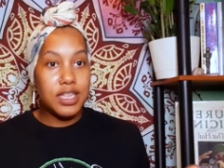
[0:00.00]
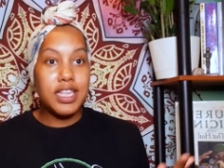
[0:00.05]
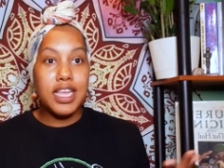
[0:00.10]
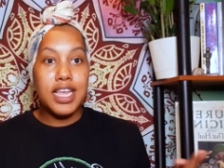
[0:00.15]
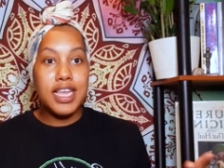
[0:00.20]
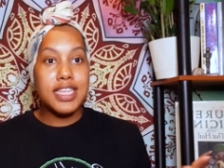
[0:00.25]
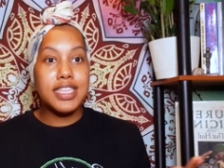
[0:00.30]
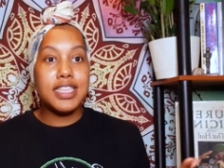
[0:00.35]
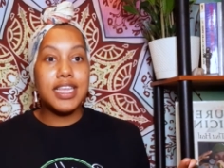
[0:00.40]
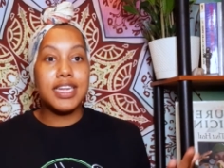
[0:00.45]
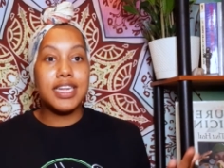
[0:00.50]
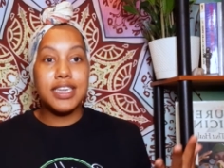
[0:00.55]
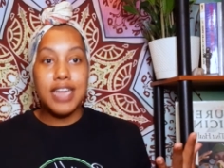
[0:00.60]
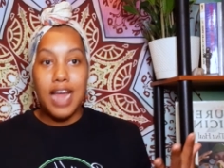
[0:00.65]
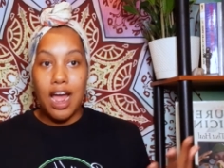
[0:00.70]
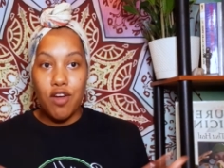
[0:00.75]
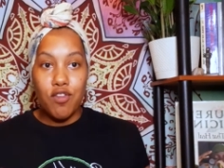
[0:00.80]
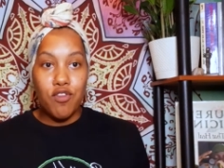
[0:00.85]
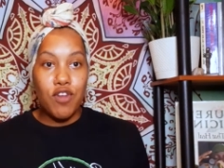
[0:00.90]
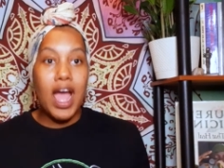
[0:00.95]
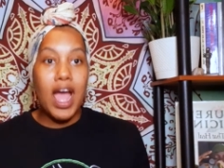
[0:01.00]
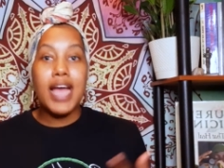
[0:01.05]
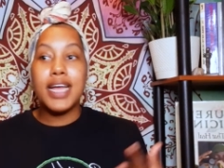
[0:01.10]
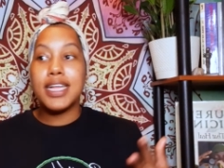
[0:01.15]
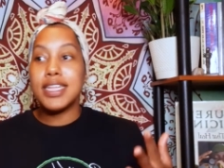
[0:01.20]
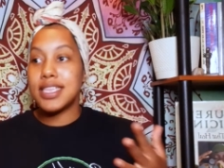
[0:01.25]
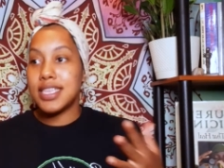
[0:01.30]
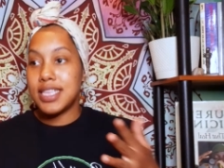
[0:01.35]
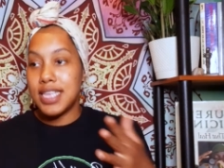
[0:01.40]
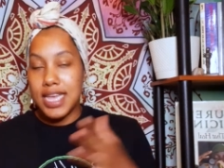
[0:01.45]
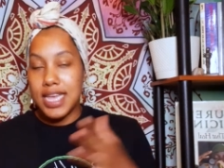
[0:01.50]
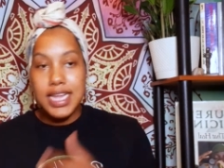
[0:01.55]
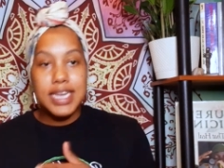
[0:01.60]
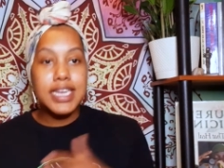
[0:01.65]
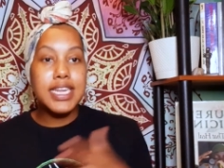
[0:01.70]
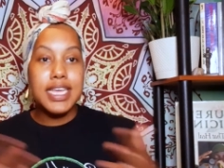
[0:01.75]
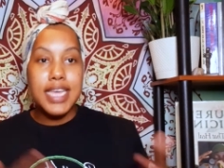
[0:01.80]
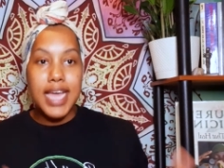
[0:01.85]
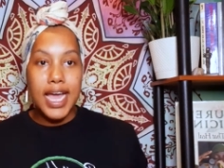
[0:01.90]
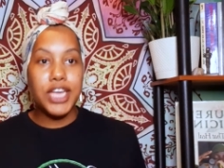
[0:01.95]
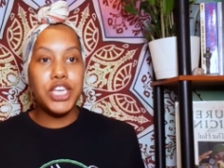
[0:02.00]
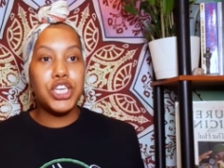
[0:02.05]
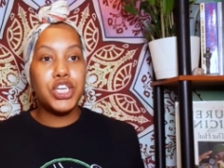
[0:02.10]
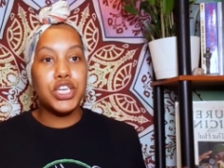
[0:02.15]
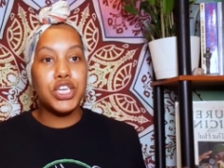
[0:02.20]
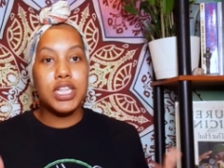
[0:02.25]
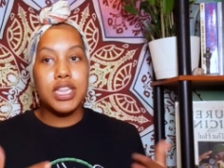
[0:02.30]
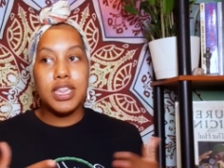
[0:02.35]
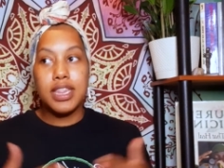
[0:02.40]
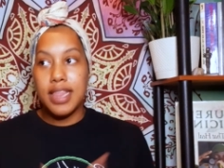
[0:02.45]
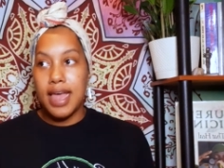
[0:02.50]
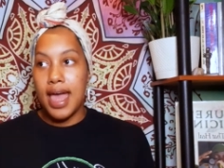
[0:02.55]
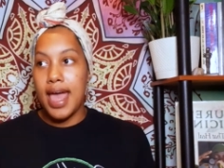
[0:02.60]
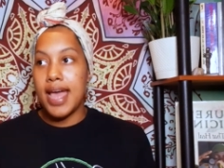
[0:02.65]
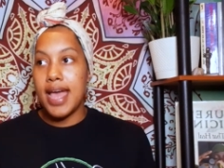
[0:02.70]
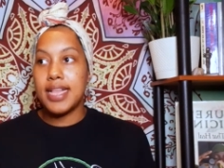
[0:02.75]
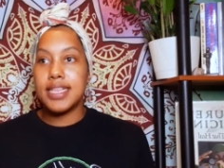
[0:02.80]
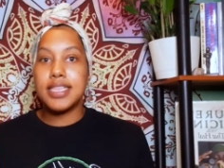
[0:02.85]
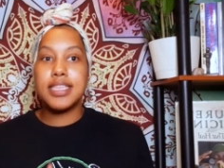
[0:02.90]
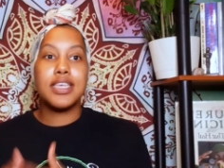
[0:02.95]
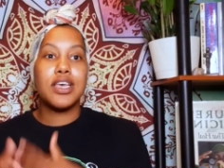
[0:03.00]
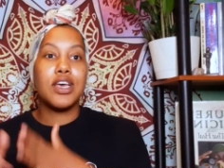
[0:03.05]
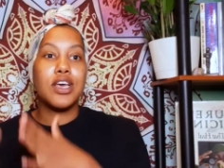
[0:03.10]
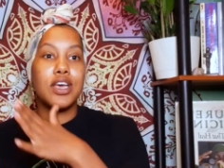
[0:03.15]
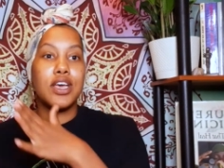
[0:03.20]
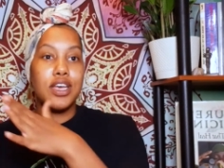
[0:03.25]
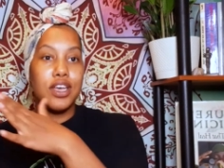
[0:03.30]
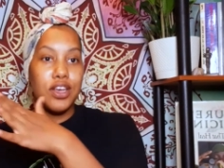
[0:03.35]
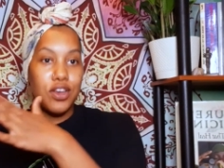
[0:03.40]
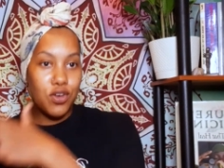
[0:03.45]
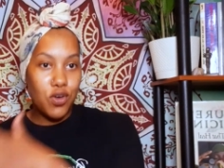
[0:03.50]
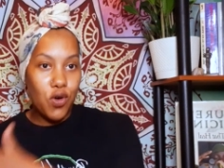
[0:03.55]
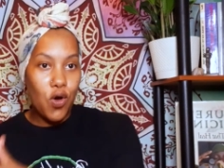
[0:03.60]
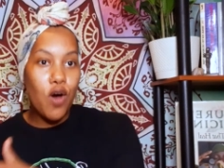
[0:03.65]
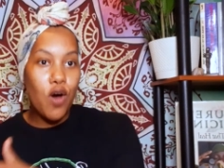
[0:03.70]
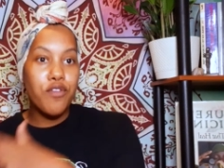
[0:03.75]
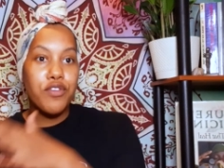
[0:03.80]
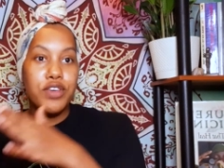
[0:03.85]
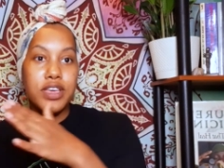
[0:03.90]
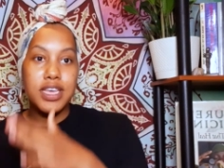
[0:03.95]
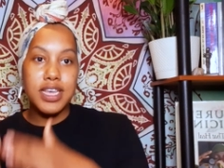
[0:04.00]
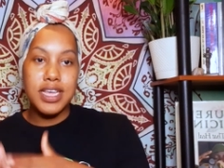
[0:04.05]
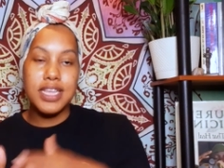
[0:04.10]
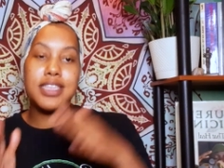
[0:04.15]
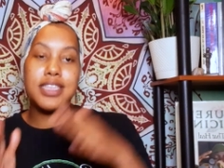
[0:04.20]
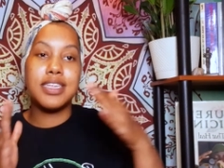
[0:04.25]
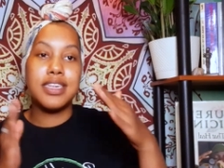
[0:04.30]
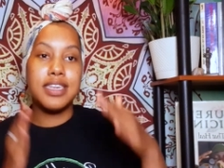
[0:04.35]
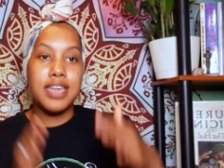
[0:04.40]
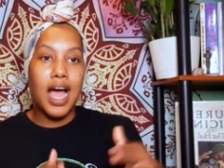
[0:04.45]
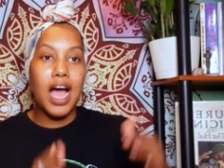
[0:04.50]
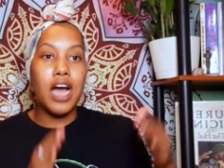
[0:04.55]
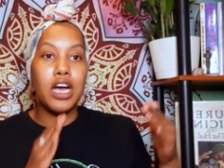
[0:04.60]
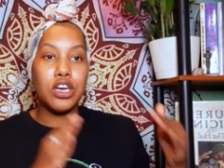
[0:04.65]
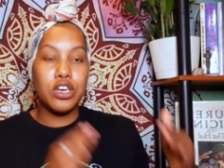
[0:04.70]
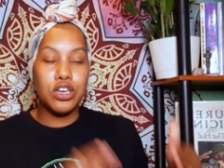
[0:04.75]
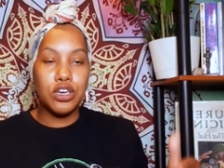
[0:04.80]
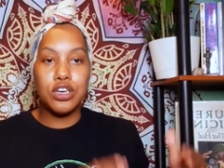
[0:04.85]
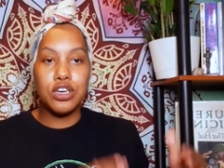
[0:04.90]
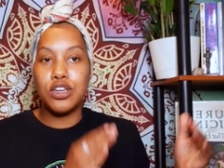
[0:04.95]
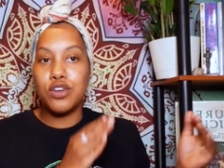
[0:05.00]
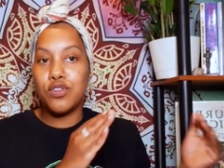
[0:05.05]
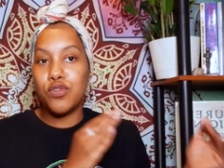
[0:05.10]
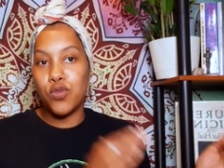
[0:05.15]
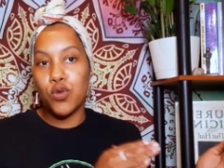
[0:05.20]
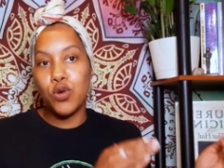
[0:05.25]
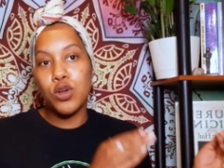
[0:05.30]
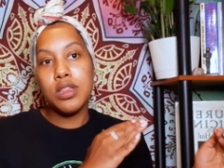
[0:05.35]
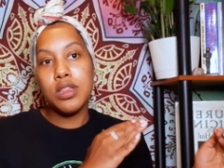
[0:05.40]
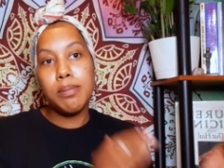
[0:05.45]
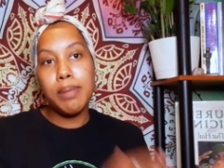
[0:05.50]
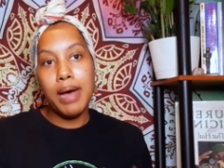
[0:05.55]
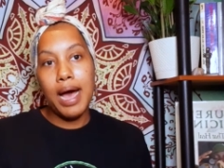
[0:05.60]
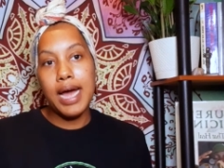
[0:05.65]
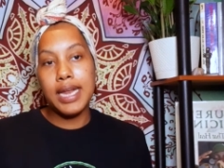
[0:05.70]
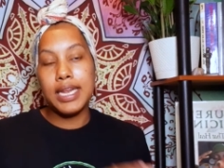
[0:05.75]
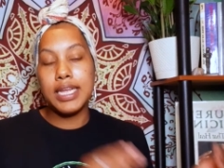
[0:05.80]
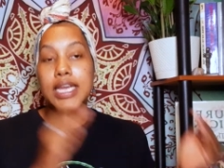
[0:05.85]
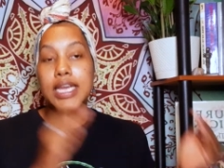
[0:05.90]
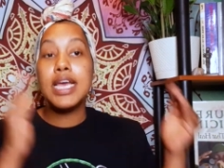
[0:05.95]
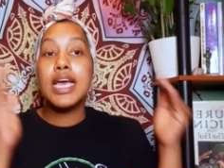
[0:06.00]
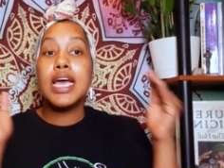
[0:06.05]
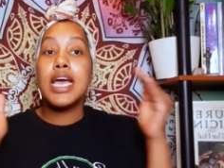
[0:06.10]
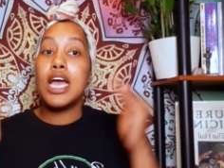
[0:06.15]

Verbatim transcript: is a direct indication that coffee is not good for the body.